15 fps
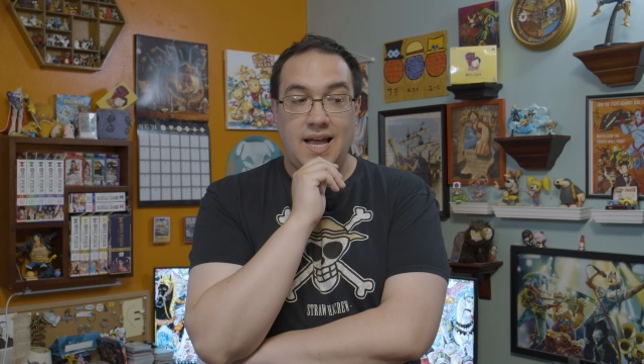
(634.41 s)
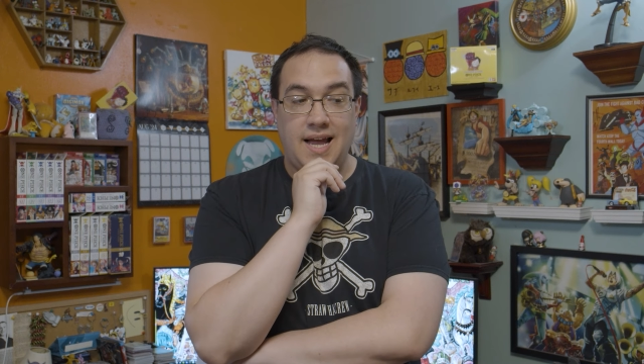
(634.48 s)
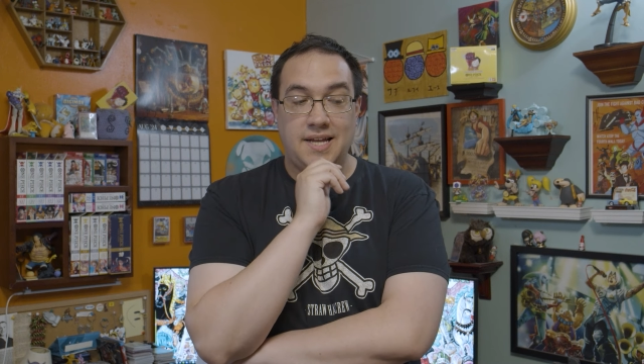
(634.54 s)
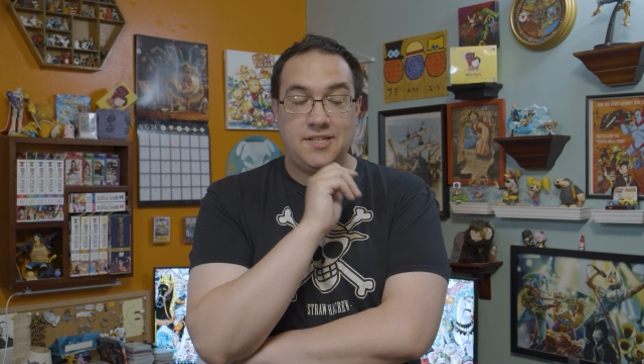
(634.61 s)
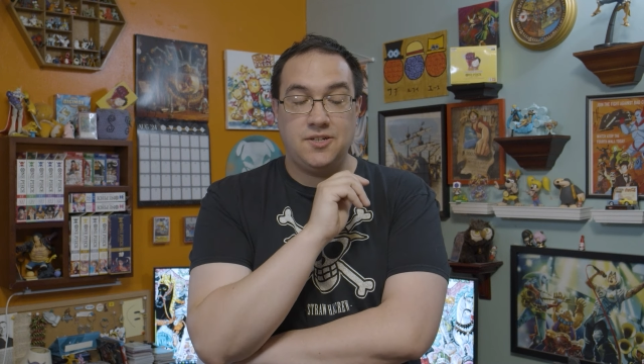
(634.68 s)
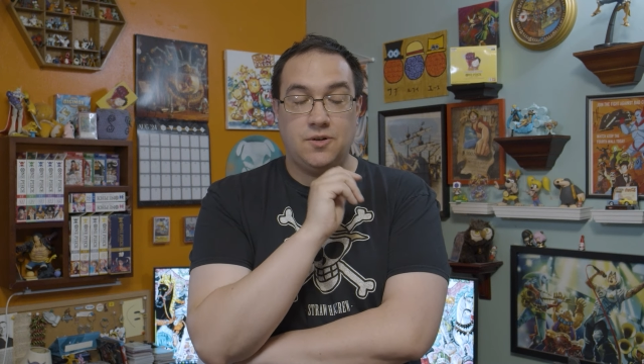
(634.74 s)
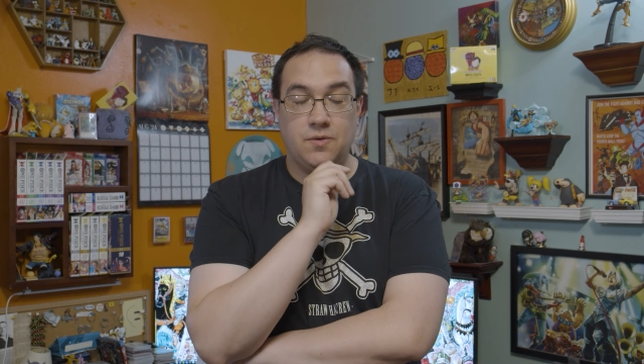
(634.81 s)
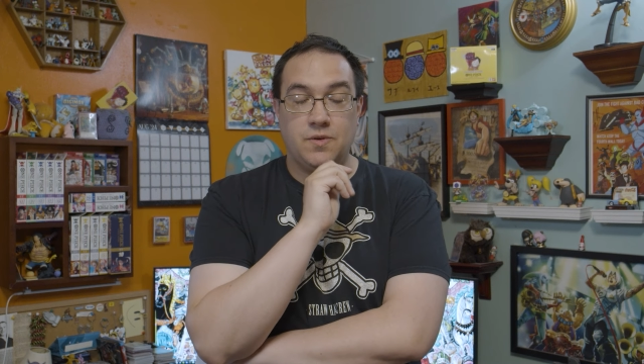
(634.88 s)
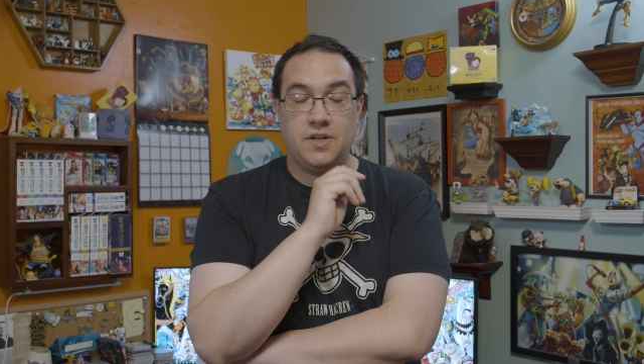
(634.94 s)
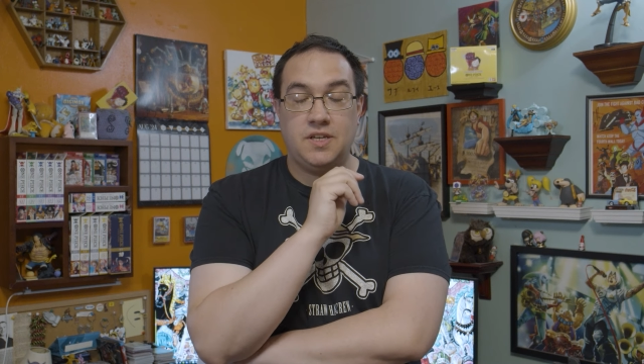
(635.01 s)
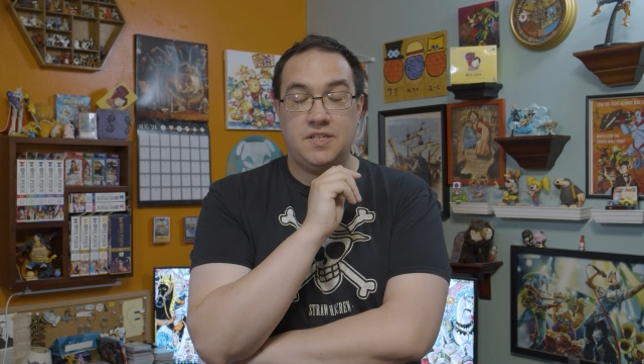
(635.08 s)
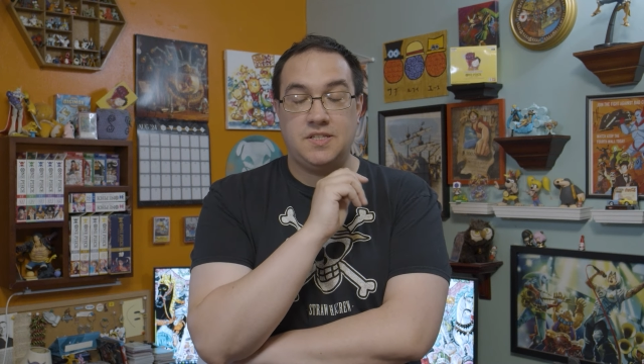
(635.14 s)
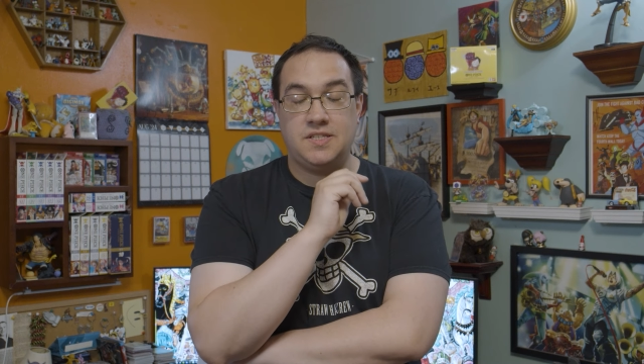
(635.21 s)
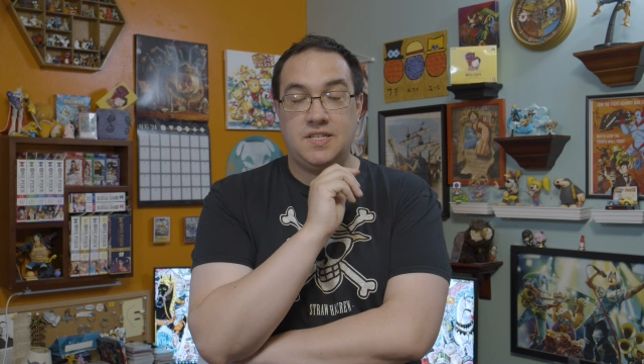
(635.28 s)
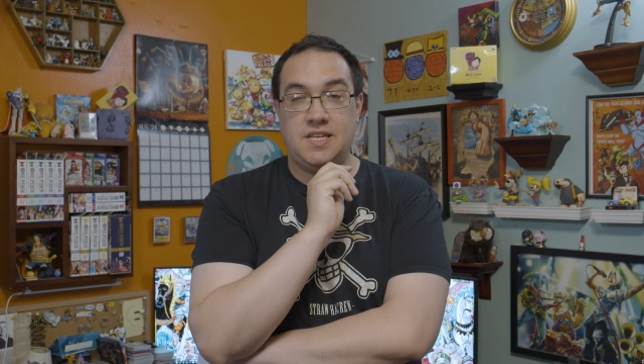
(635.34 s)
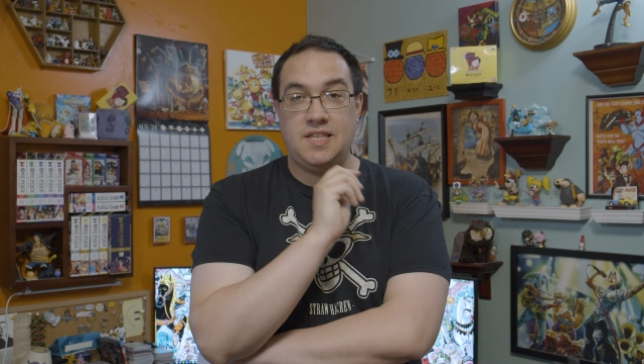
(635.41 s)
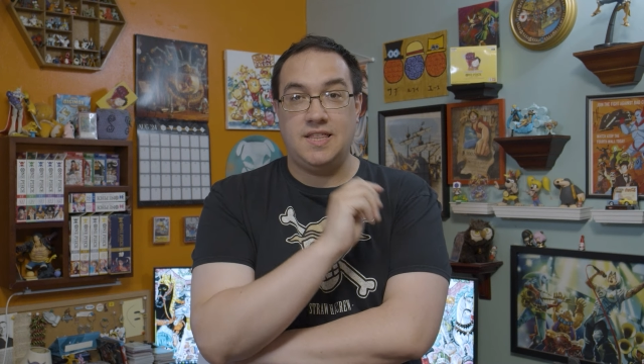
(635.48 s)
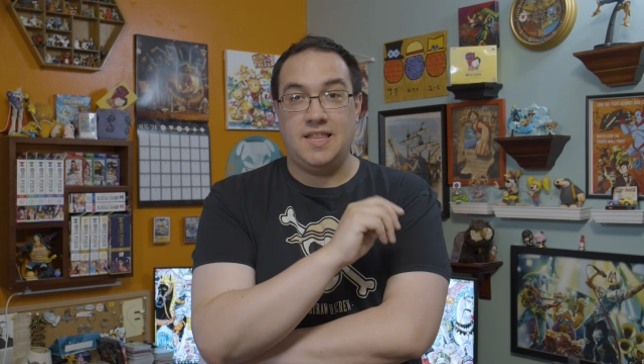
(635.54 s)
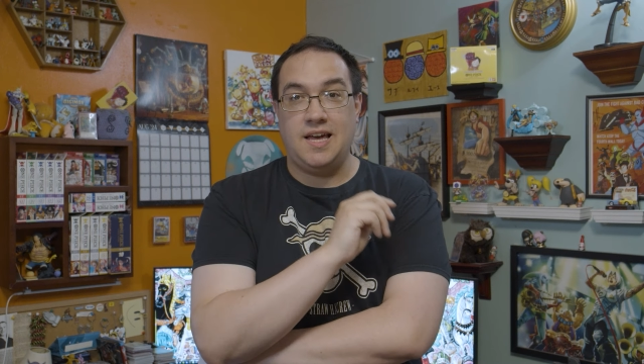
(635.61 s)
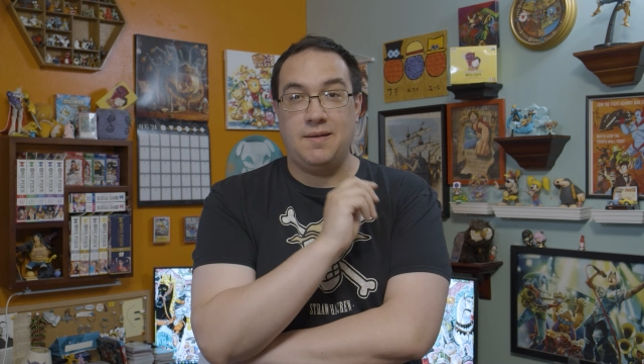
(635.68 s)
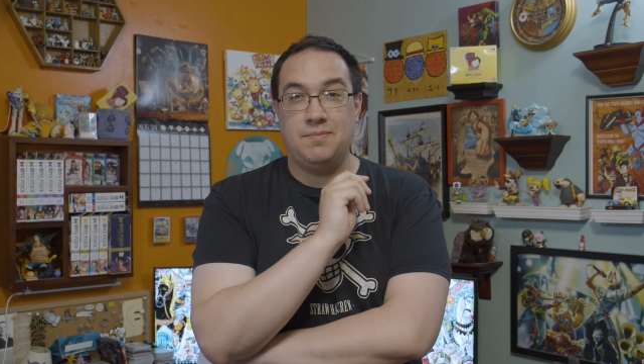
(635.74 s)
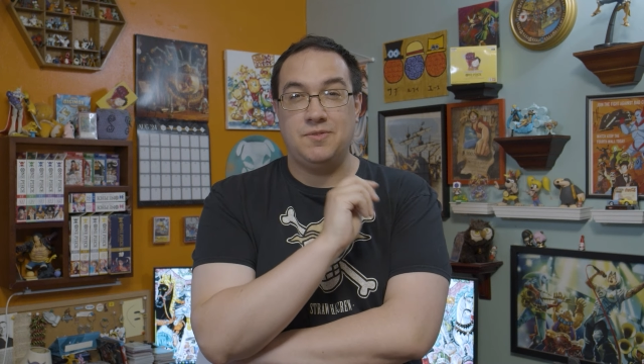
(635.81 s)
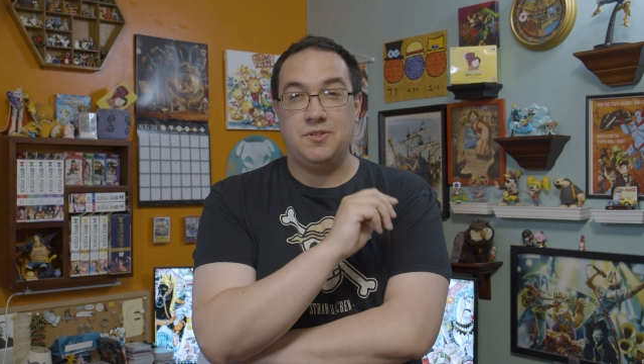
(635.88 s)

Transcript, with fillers: I don't really see them